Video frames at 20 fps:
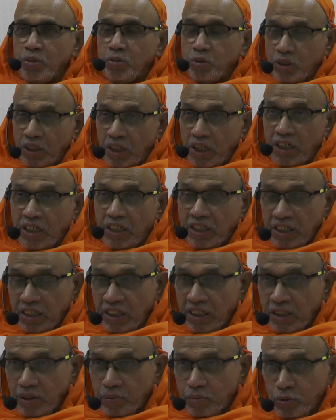You cannot
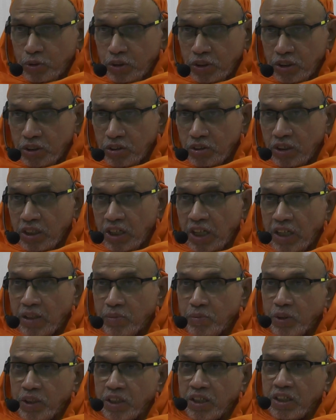entirely put into an
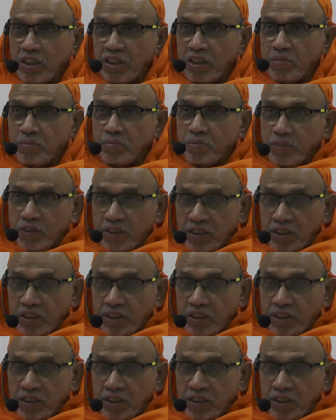animal kingdom.